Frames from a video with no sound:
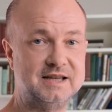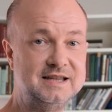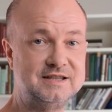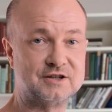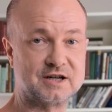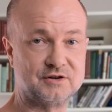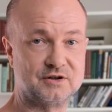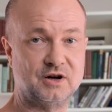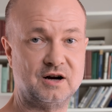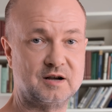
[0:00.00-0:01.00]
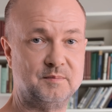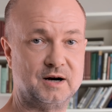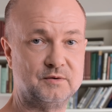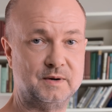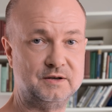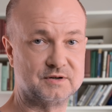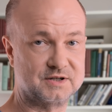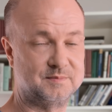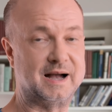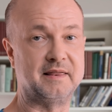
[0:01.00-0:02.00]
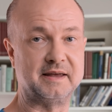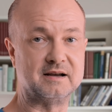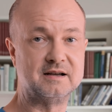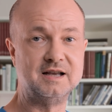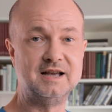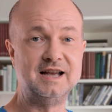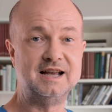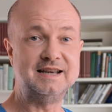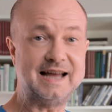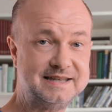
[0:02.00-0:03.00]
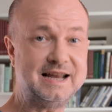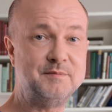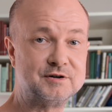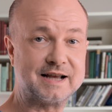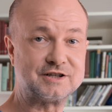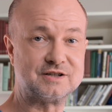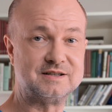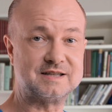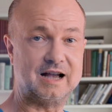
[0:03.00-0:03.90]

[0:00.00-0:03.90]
easier to talk about when you're smiling. Nighttime erections